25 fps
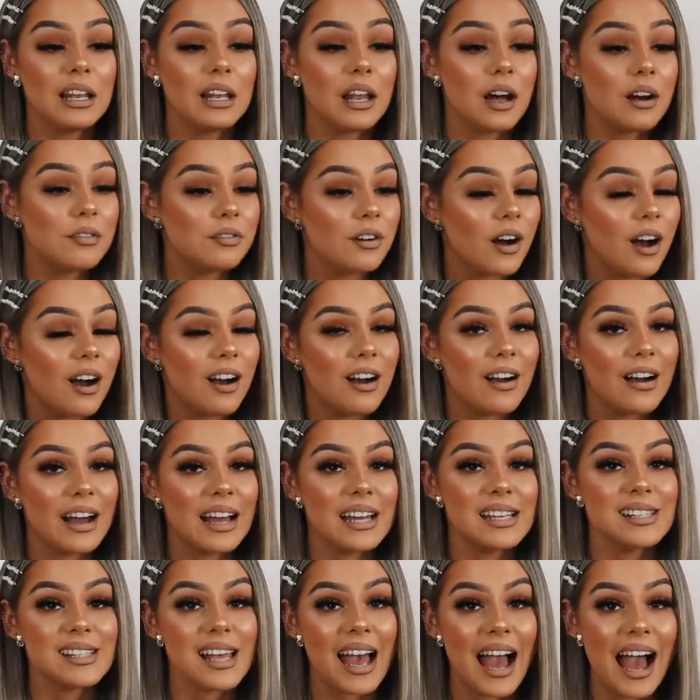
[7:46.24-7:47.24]
Love heart
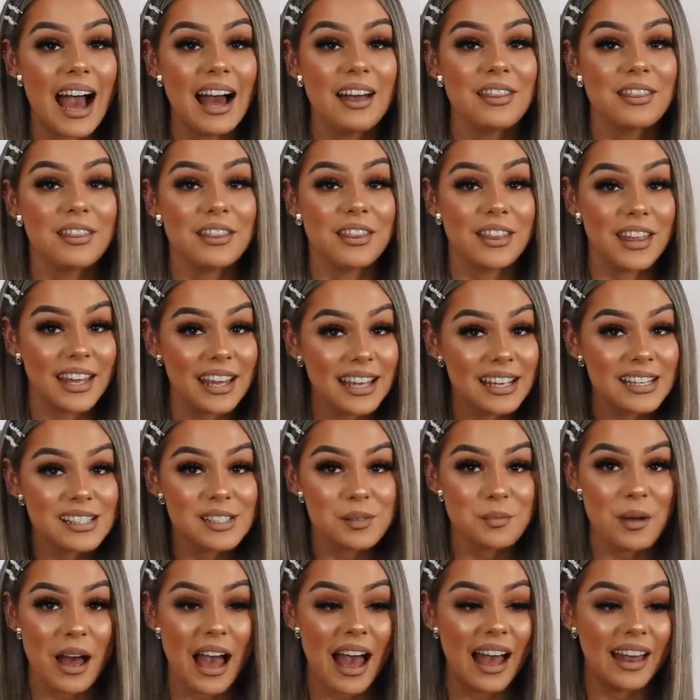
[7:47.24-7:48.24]
eyes at
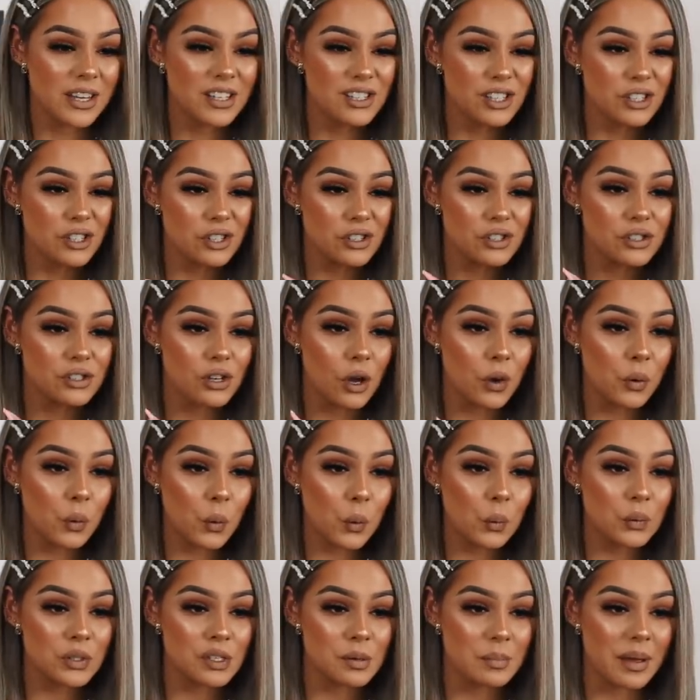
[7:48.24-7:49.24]
these, man. These are just so
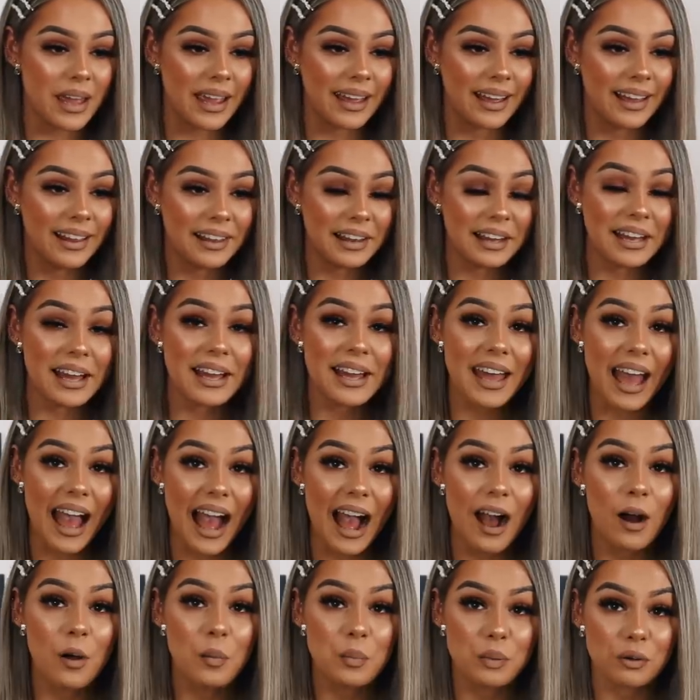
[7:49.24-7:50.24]
cool to me. Like a
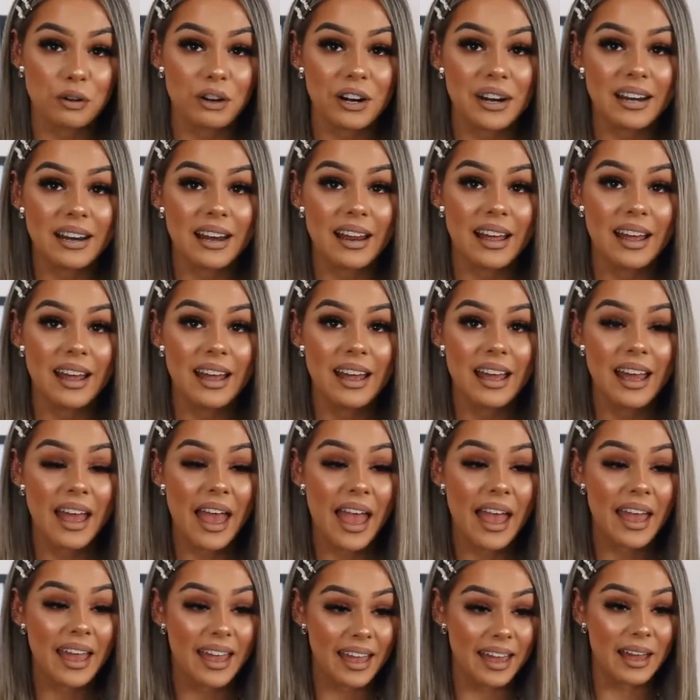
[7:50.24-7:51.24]
cow print
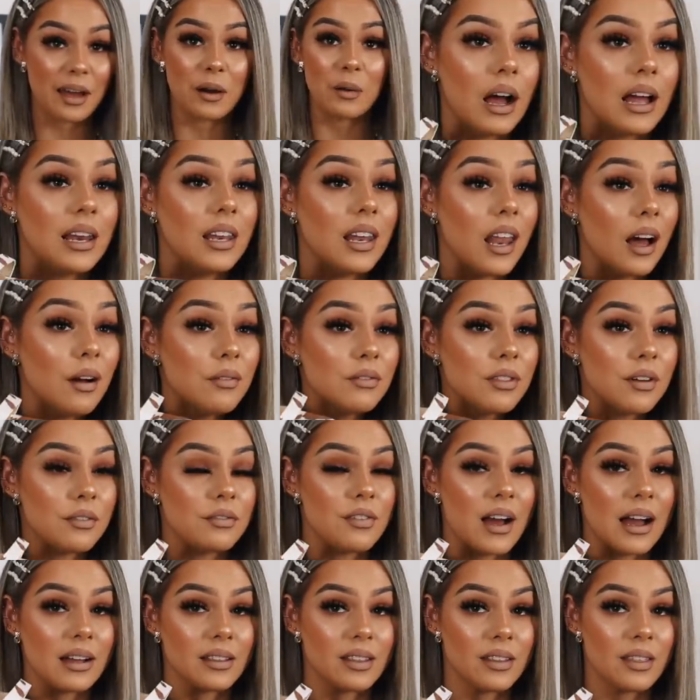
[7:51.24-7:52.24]
heel. I love the
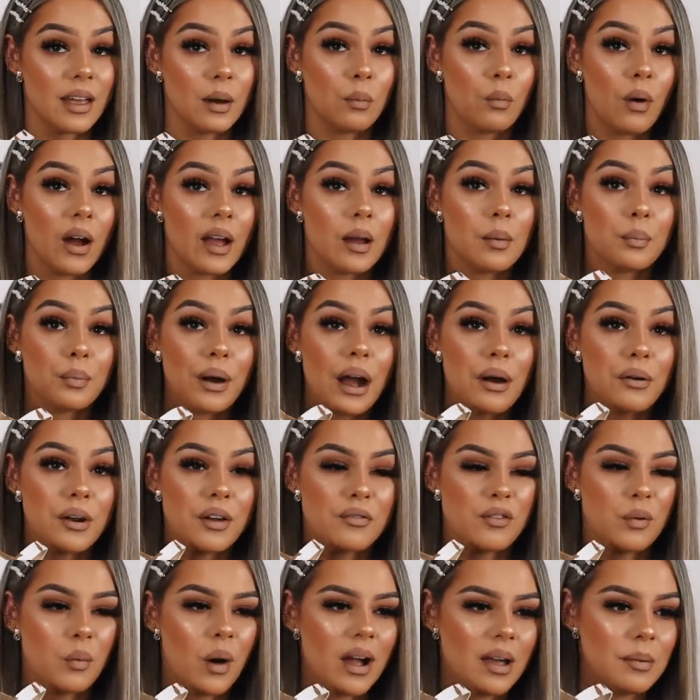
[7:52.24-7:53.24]
fact that they're white and brown
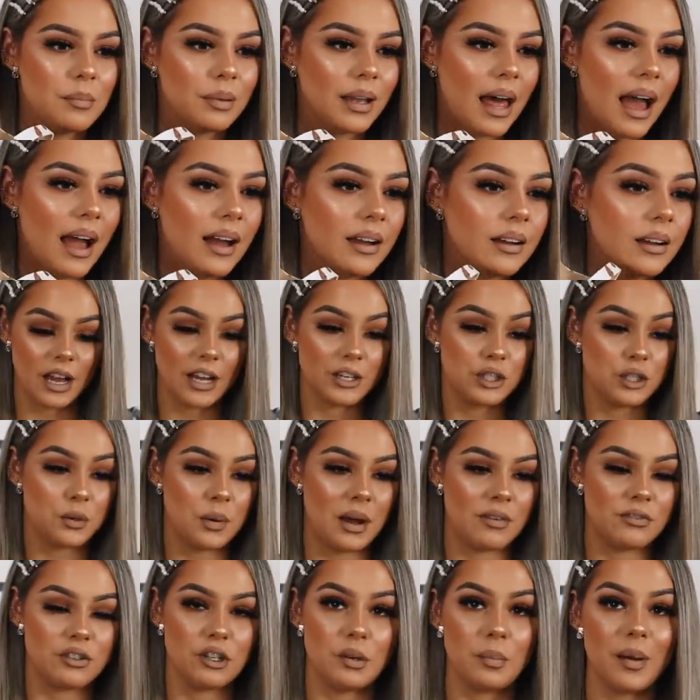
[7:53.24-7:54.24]
over white and black. I do
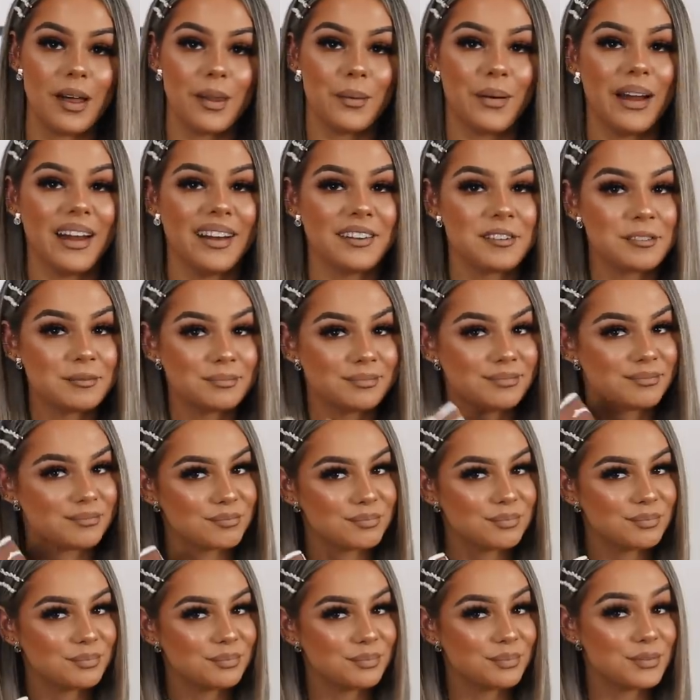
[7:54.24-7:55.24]
have two, by the way.
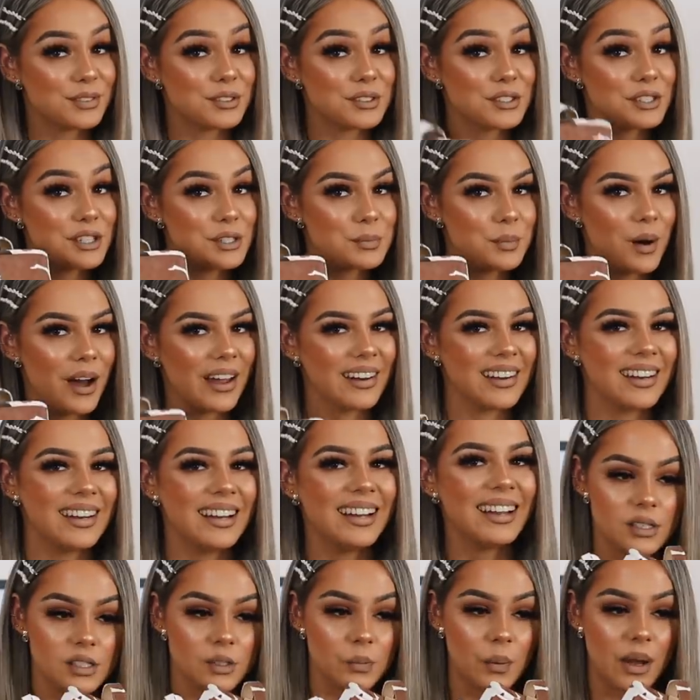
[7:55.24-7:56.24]
Just one.
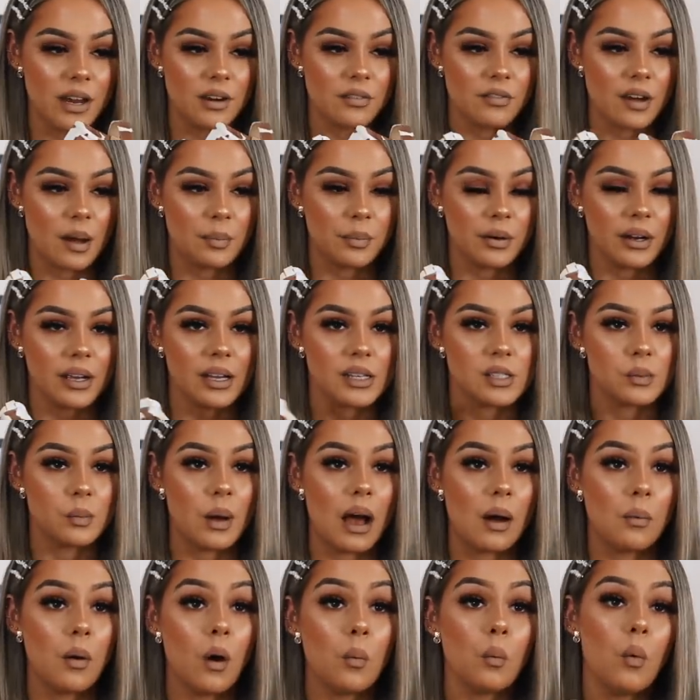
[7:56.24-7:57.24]
Suede fabric as
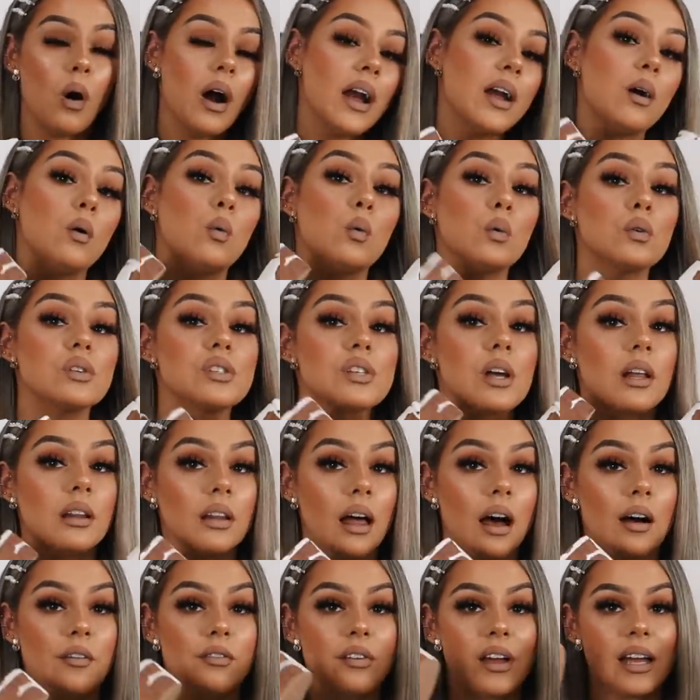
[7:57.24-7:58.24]
well. What I also
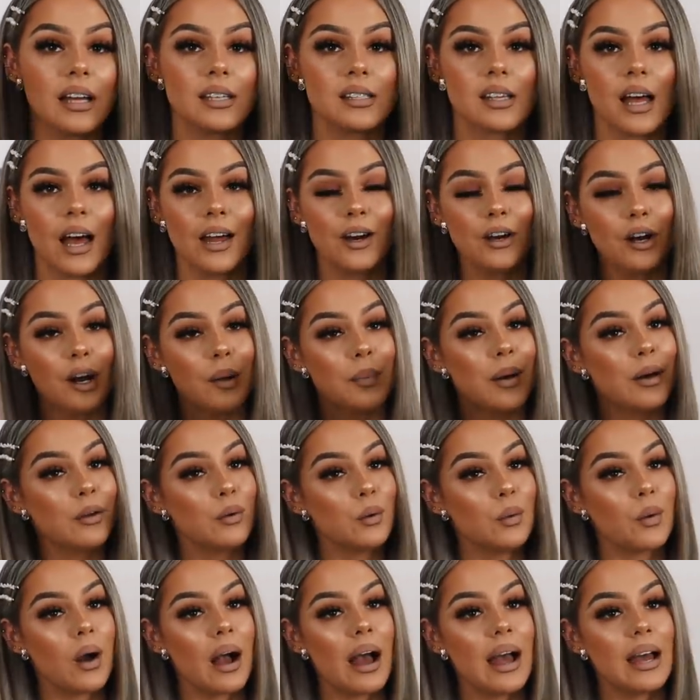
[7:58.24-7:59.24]
love is, I don't know about
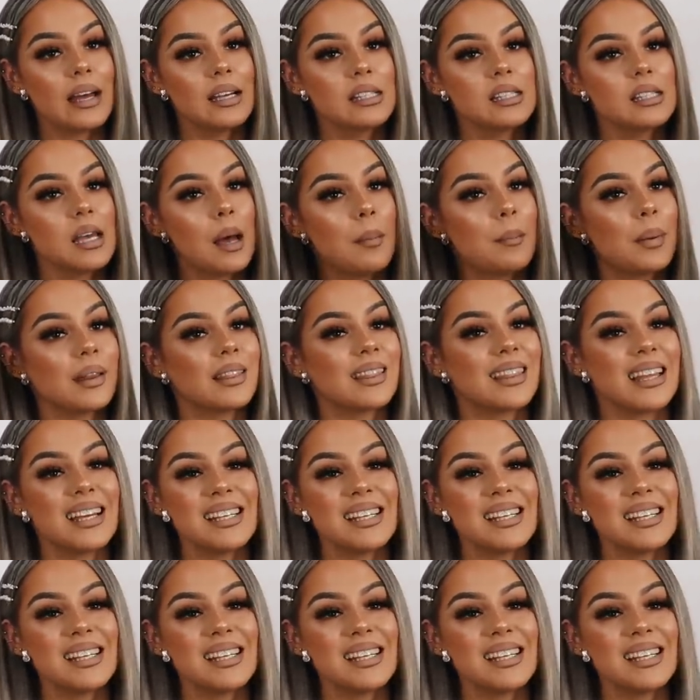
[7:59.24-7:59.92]
you guys, but